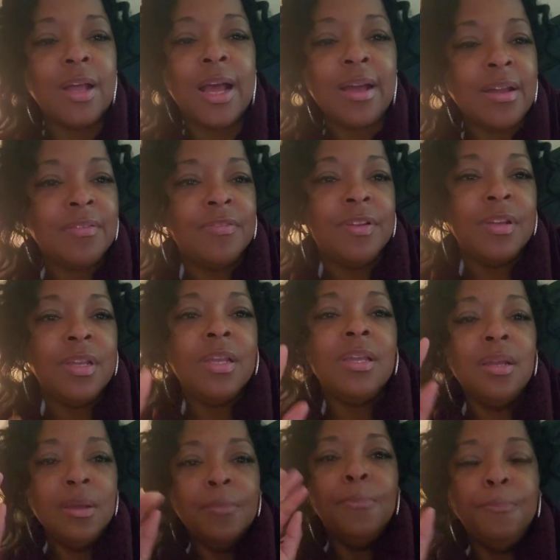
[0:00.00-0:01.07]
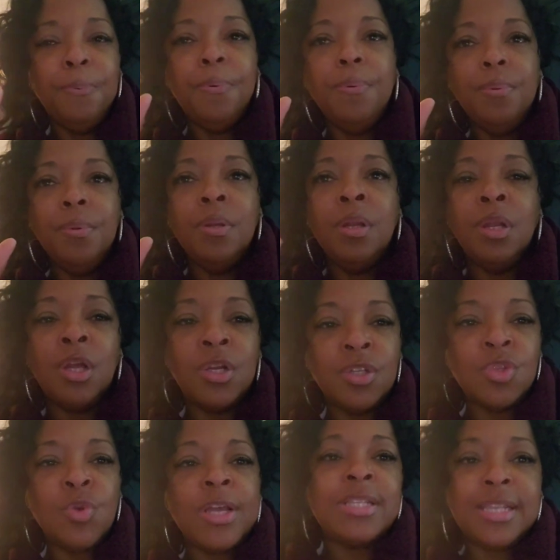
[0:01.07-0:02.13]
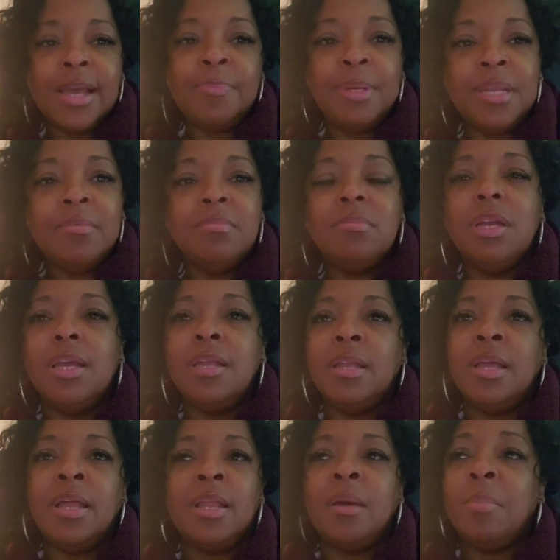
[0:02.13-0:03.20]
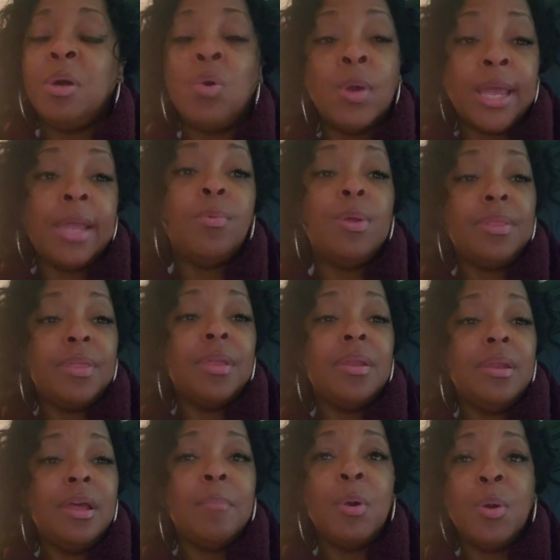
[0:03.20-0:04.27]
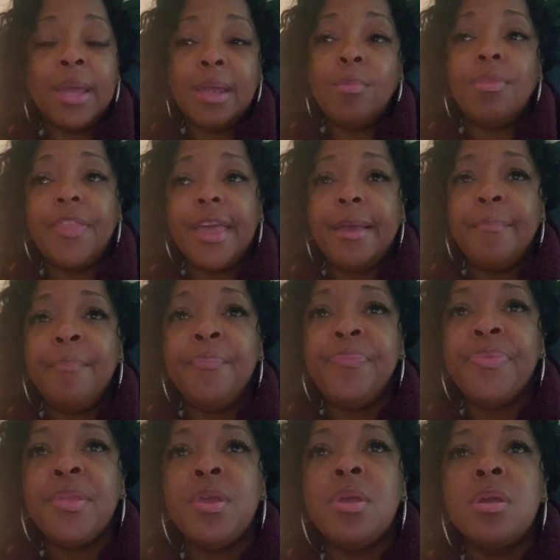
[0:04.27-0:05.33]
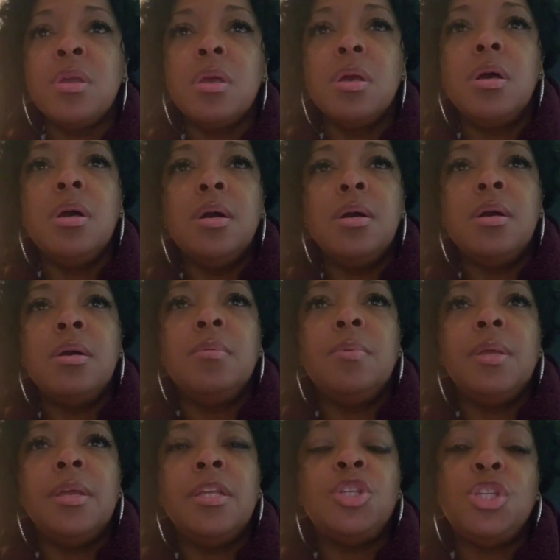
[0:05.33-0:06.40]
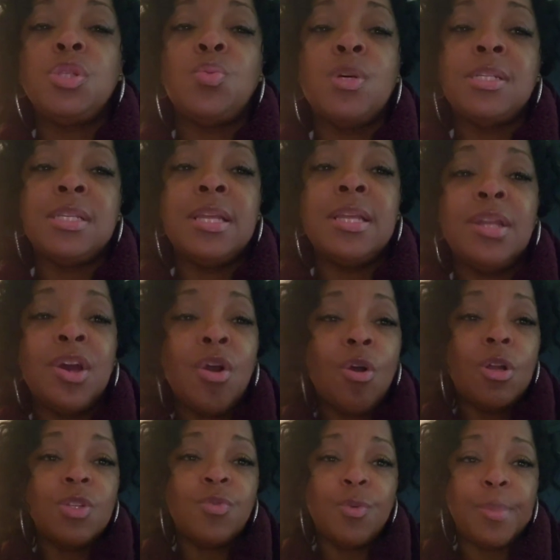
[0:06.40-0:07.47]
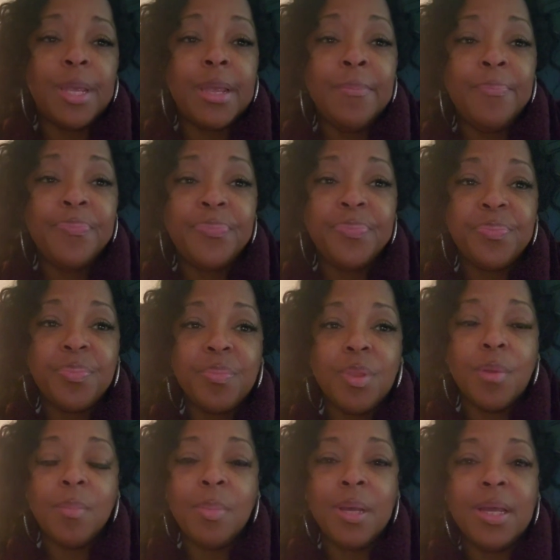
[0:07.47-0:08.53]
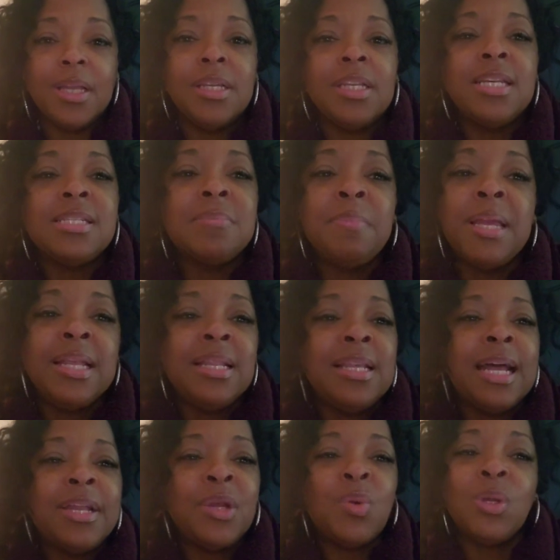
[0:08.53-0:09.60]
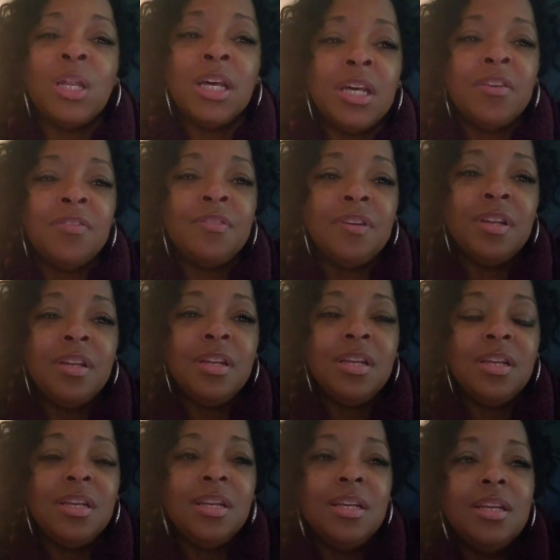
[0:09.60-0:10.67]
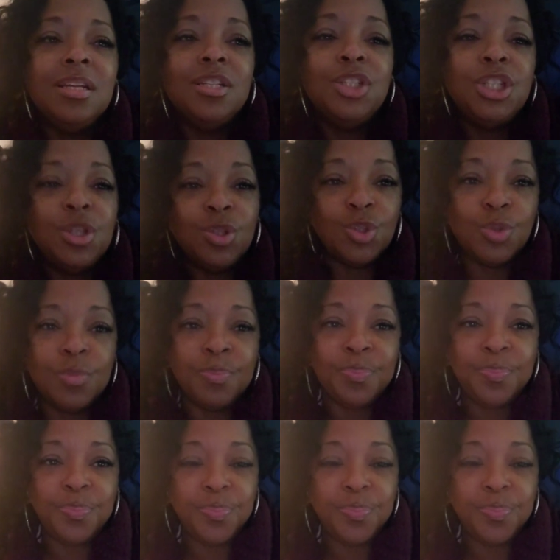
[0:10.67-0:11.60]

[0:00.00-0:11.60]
I've learned to accept it, and I'm okay with it. I'm okay with that. It just wasn't in the cards for me, but doesn't mean that I don't love children.